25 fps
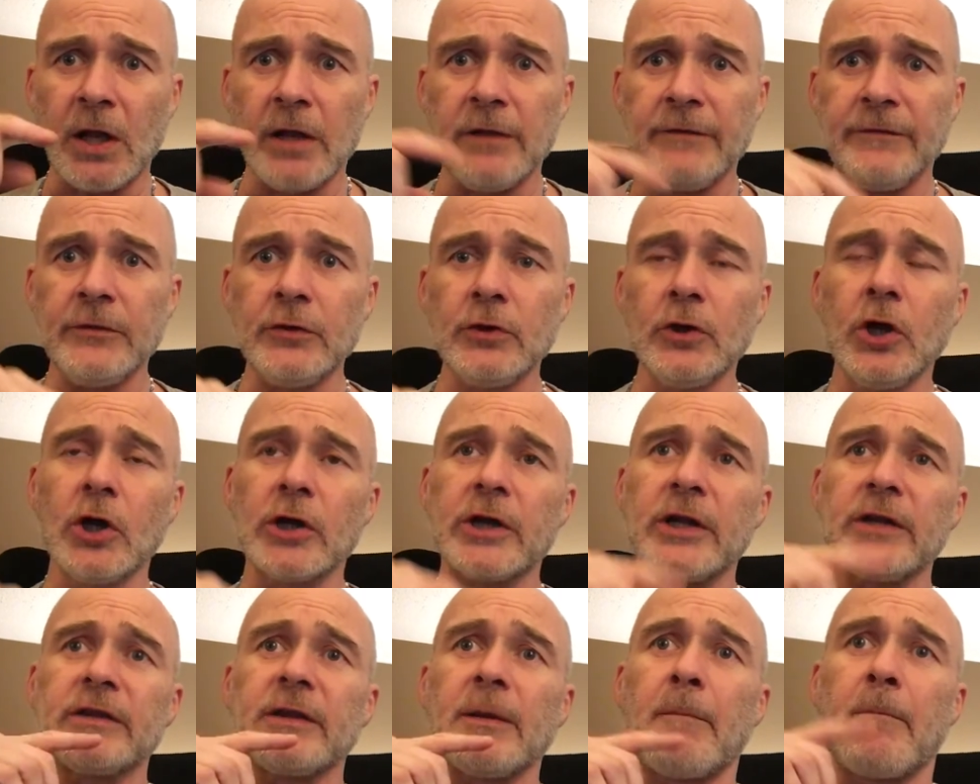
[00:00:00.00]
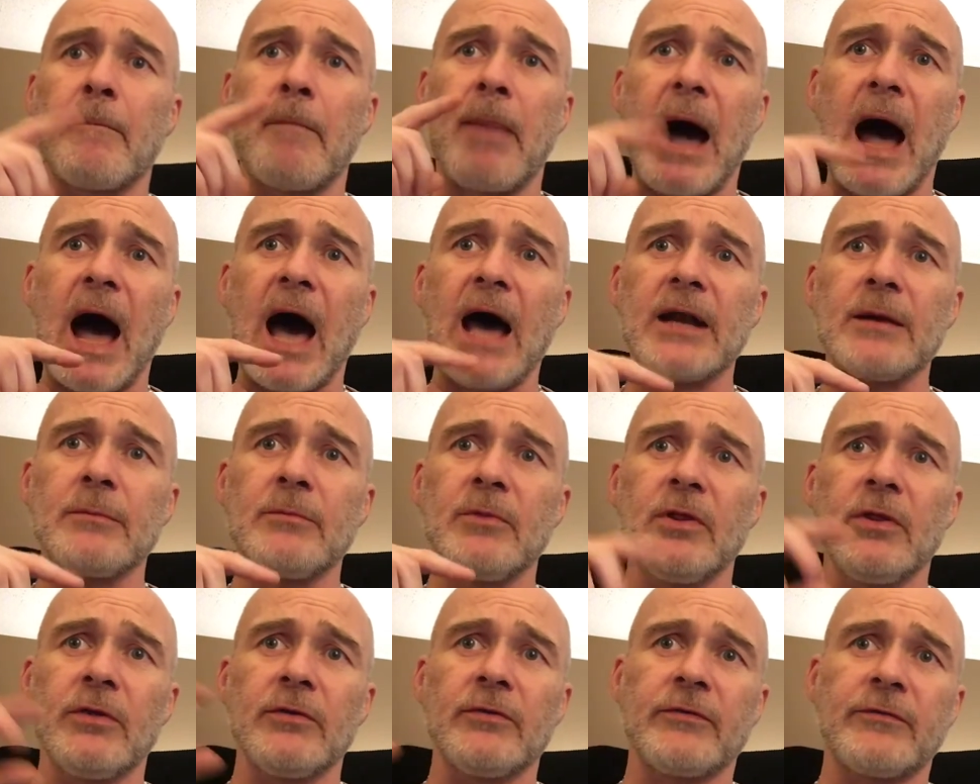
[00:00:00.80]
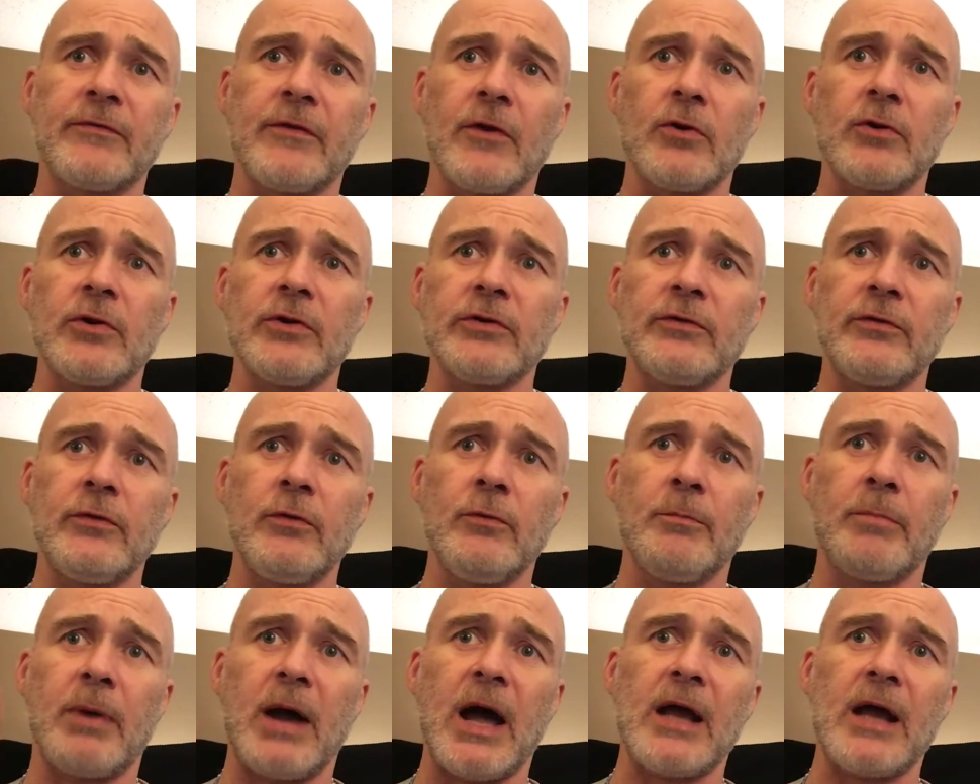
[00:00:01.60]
if you look at the bottom of the photo tube,